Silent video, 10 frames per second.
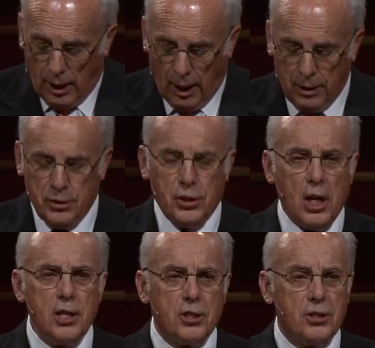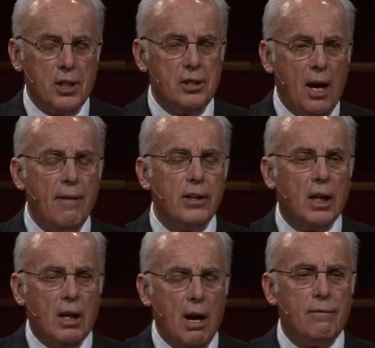And Jesus is
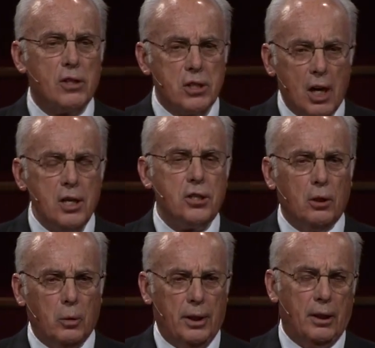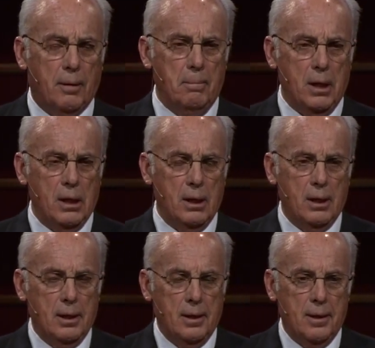having a conversation with him
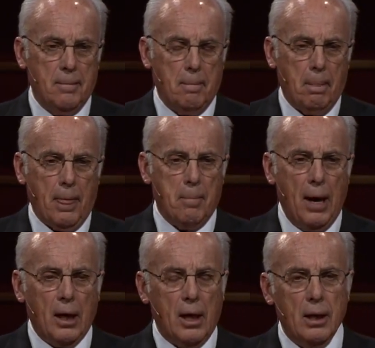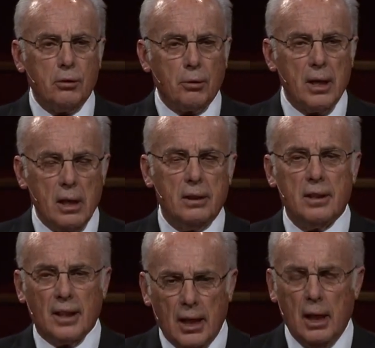about entry
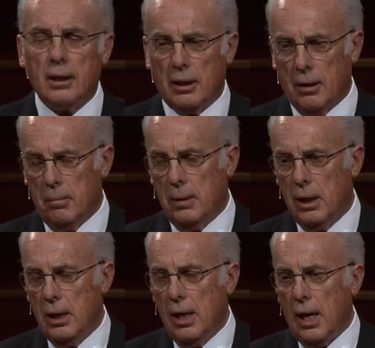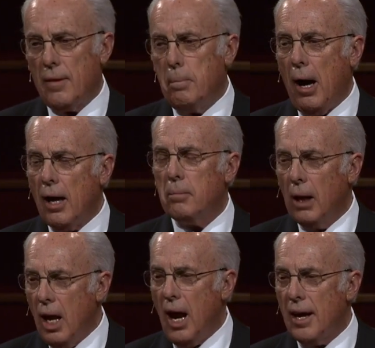into the kingdom. And the bottom
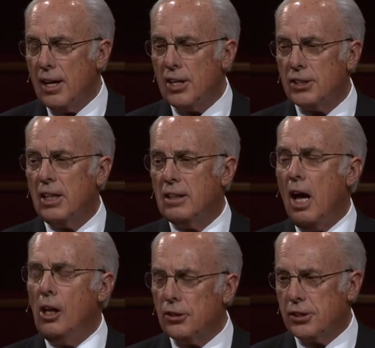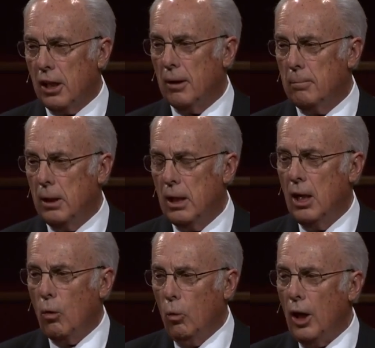line is, he tells him,
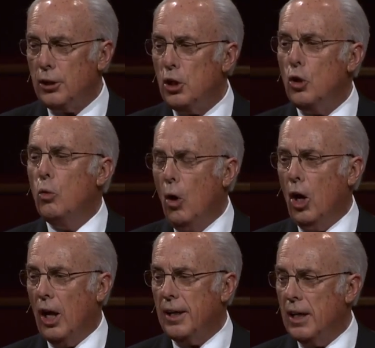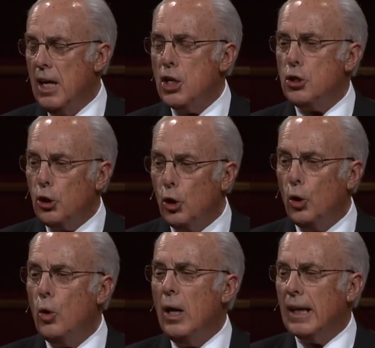What you want
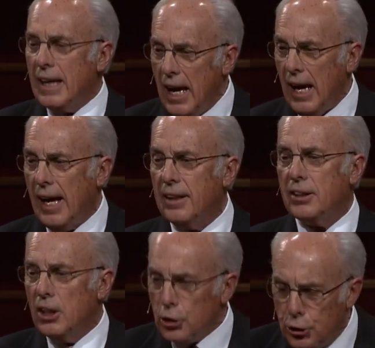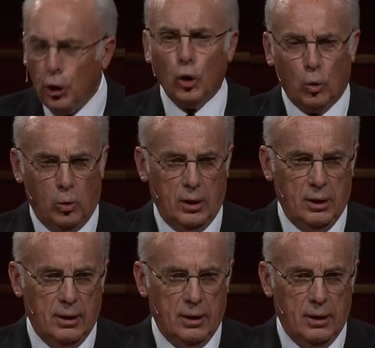you can't do.